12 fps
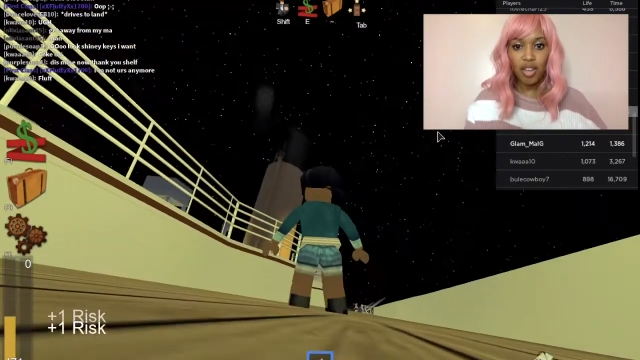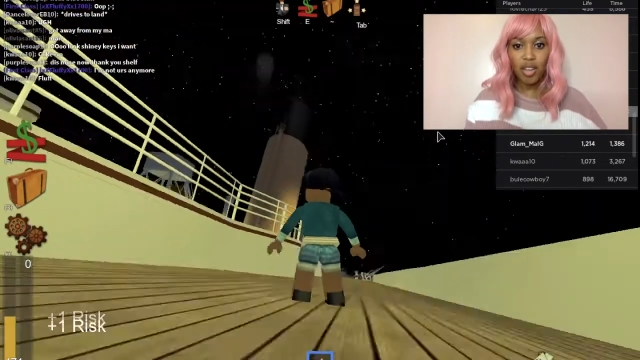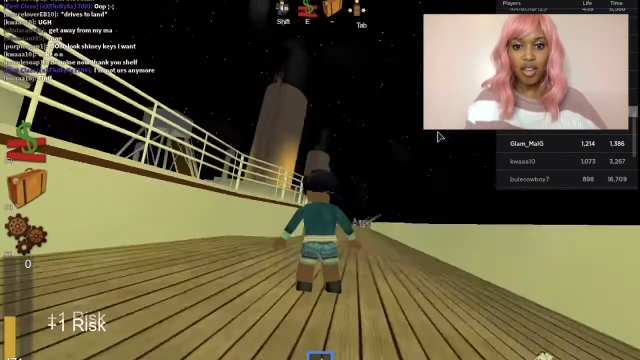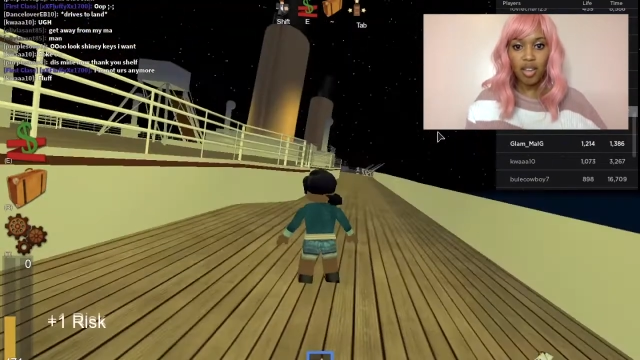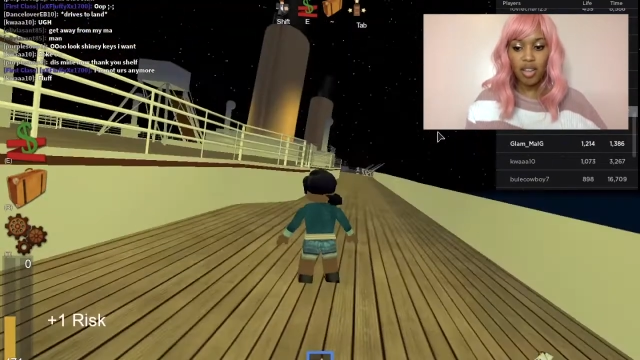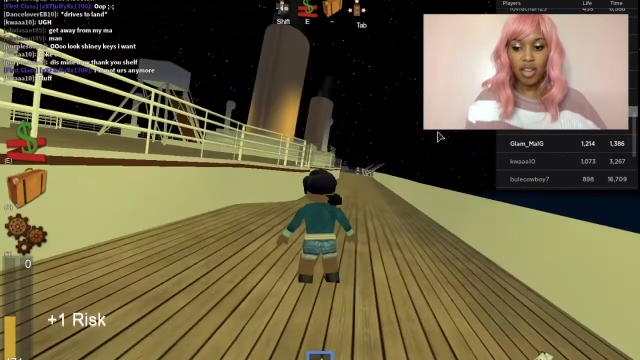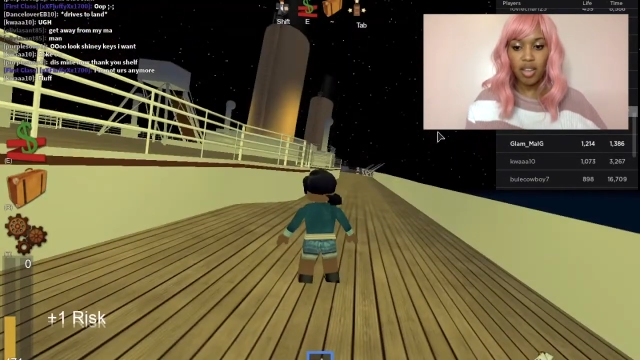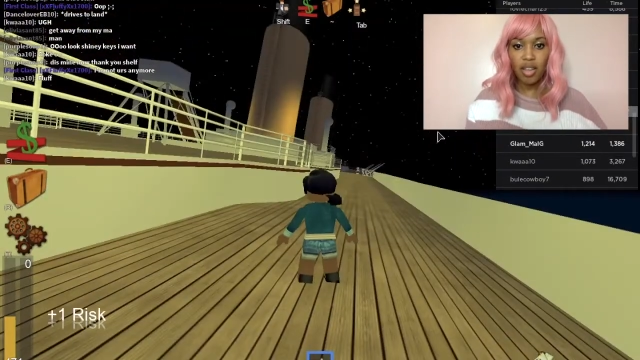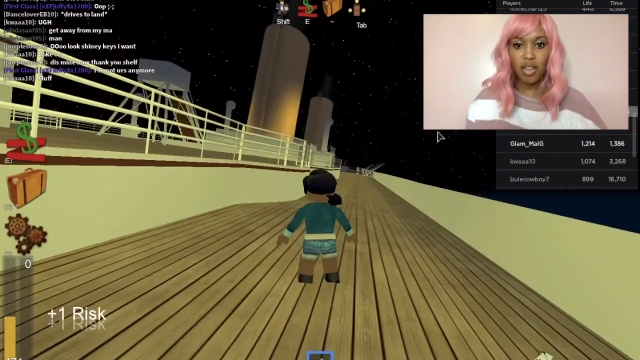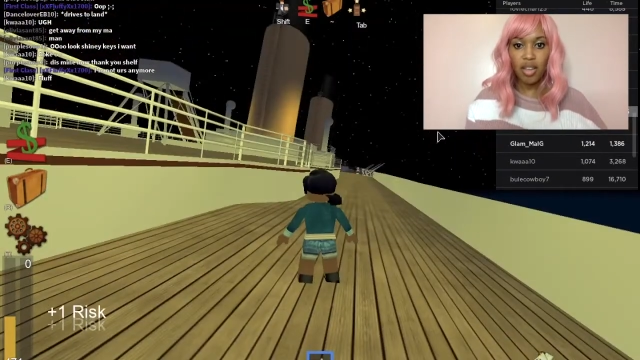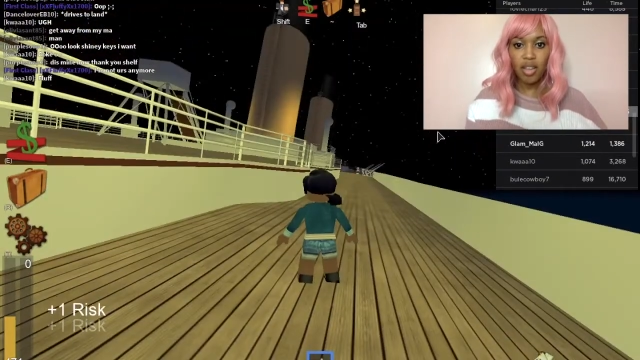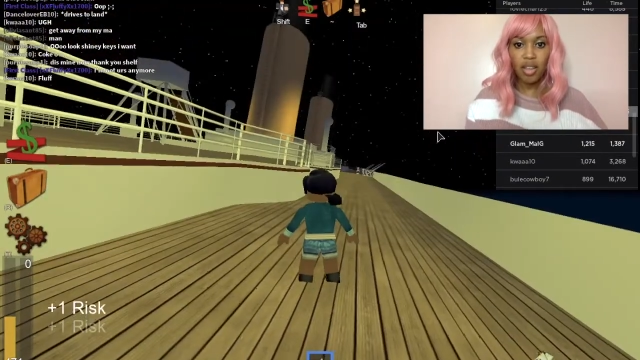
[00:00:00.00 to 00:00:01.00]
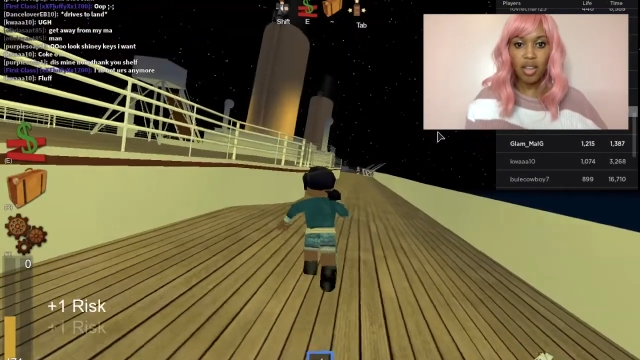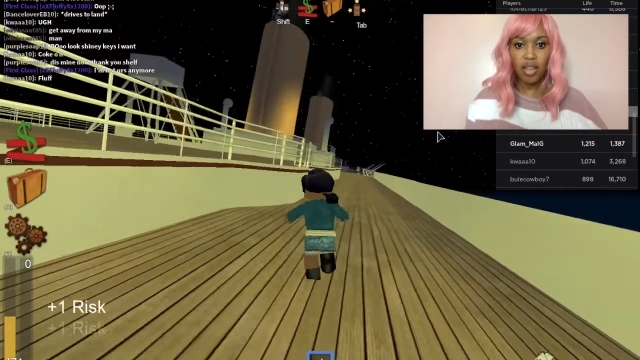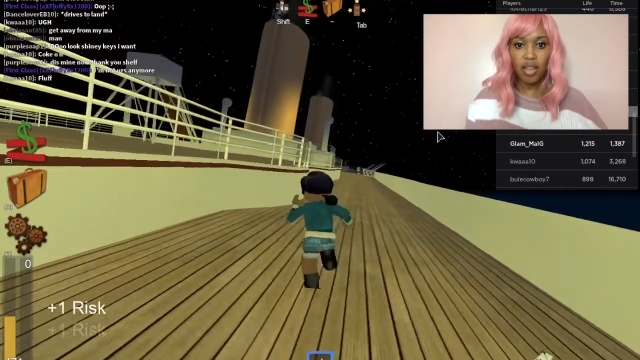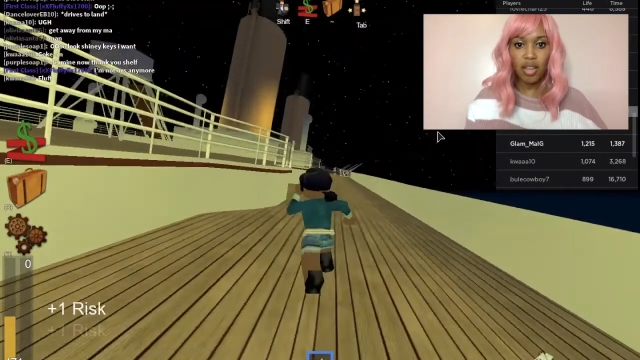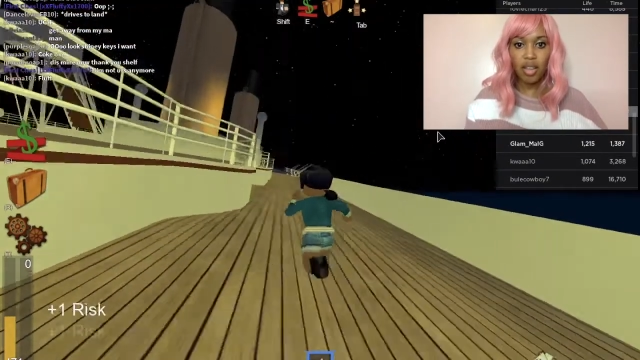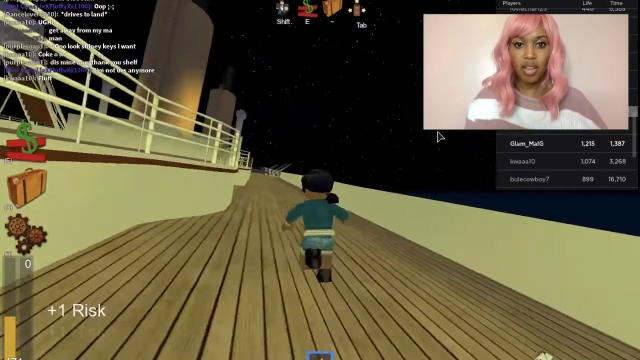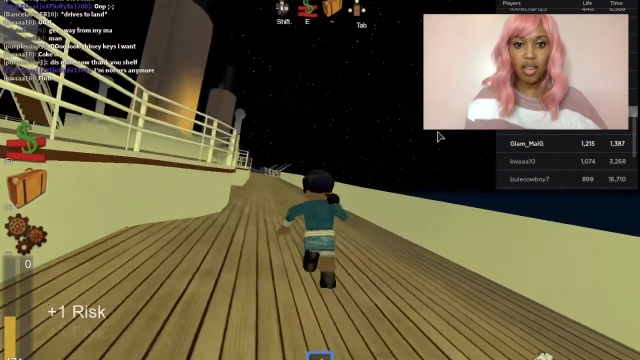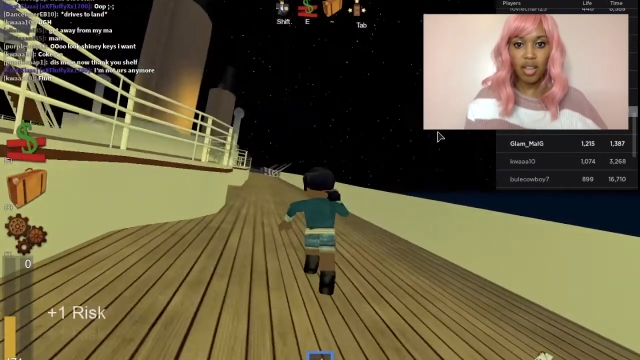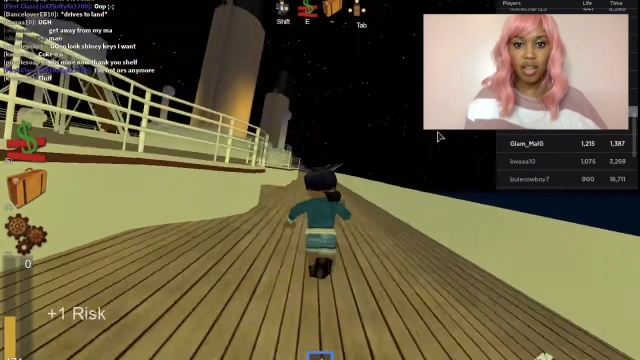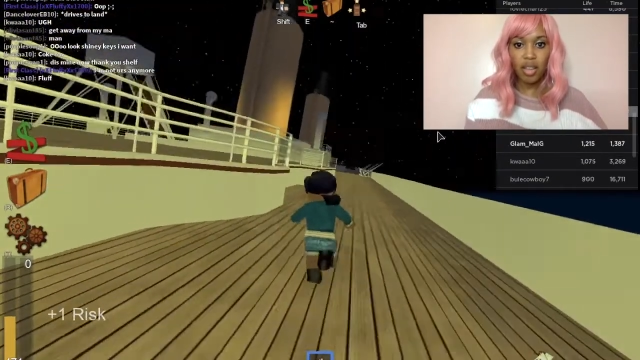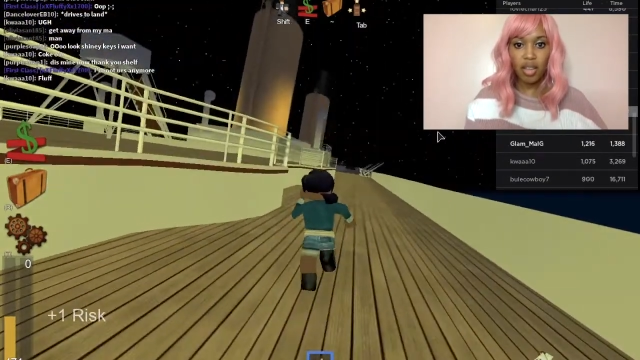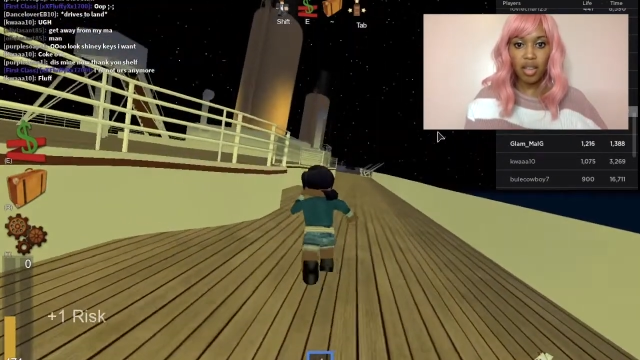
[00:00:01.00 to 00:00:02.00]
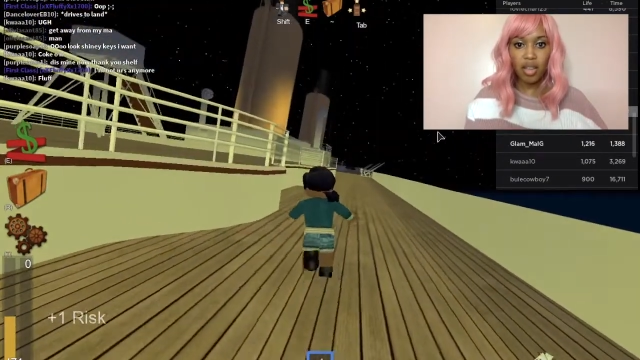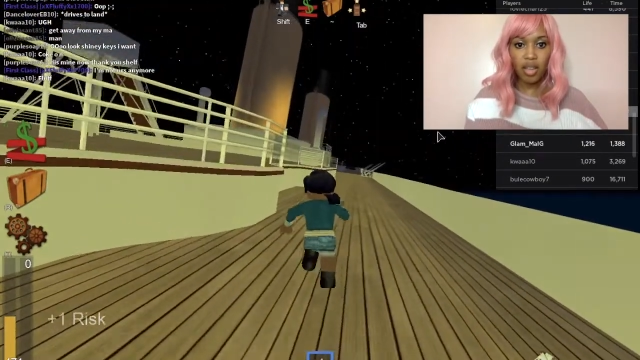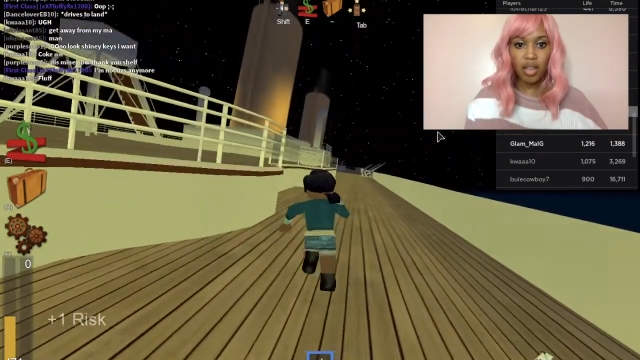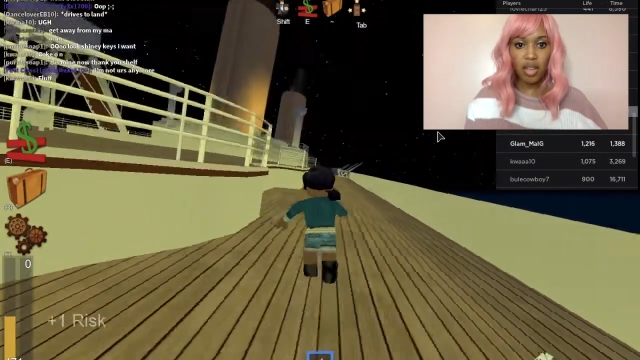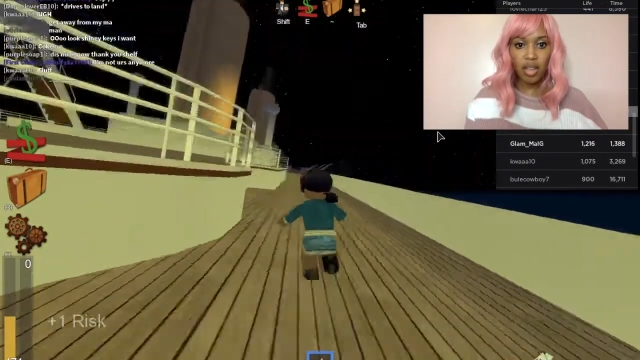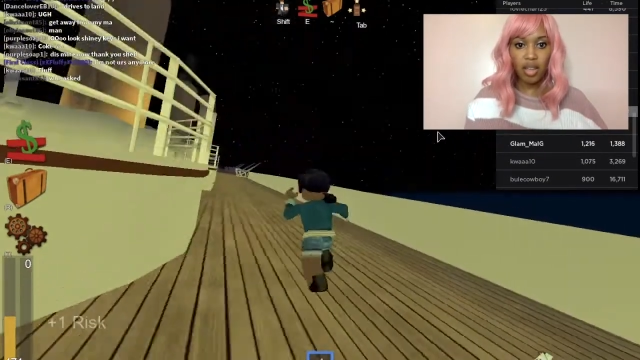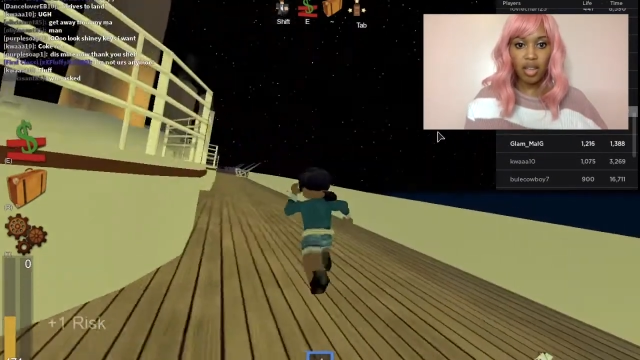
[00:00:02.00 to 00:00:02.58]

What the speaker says: (silence)